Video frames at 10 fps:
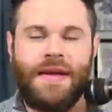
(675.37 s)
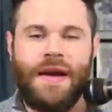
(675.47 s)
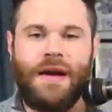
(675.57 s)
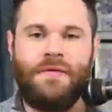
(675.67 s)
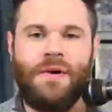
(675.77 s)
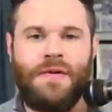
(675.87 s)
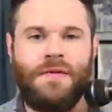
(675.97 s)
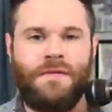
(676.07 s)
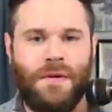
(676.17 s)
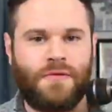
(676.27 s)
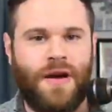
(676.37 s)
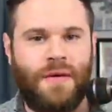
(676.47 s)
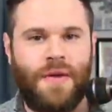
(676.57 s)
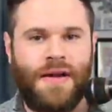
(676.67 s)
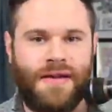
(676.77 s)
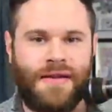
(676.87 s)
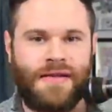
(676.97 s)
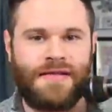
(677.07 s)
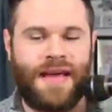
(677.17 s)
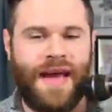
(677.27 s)
of what Phil Trautwein
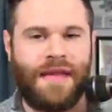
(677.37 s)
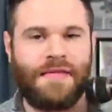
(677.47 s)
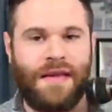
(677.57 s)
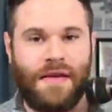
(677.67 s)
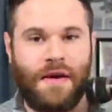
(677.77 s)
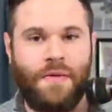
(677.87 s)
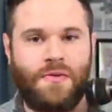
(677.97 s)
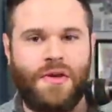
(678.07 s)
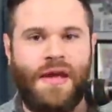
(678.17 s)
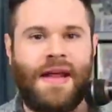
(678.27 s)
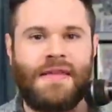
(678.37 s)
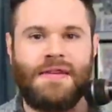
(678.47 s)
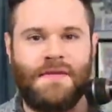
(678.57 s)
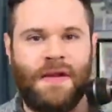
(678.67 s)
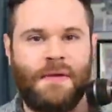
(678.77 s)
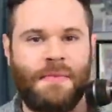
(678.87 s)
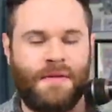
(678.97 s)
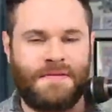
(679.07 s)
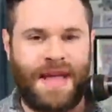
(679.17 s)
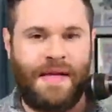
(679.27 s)
is as a coach and as a developer
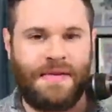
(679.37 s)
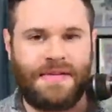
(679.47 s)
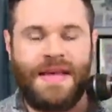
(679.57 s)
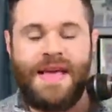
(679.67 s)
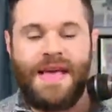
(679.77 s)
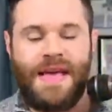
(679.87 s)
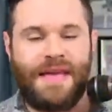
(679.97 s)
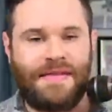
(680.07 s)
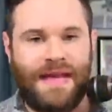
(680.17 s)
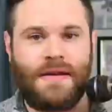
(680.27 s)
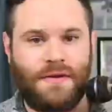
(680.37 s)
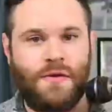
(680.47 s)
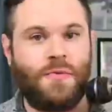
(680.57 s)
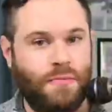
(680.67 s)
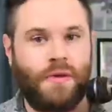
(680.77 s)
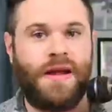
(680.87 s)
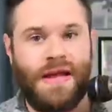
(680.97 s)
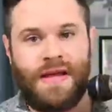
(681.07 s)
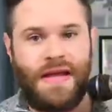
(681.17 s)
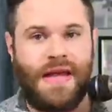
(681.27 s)
of talent. He has yet to
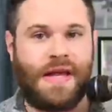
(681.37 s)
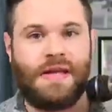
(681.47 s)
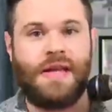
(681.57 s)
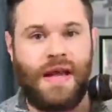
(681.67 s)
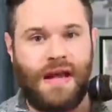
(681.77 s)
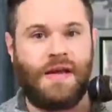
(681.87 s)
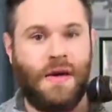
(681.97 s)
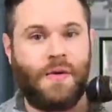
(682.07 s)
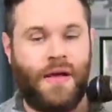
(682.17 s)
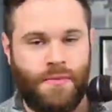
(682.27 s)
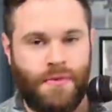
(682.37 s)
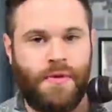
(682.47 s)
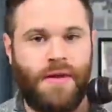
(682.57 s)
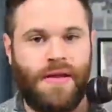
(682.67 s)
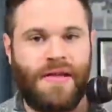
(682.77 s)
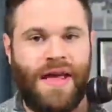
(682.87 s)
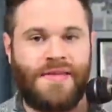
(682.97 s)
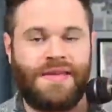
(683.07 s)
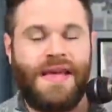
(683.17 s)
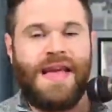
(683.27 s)
bring in a recruiting
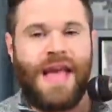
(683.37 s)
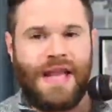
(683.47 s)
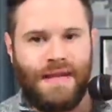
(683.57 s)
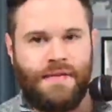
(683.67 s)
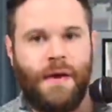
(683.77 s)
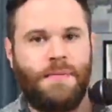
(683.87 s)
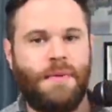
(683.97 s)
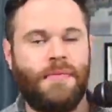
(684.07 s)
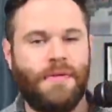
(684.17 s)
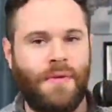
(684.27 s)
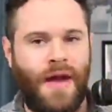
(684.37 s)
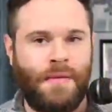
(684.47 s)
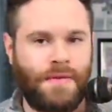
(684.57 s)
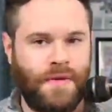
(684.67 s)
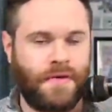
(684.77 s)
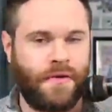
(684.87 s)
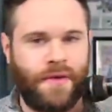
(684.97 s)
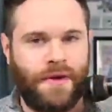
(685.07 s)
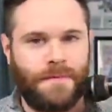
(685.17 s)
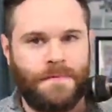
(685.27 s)
class and develop them throughout their career.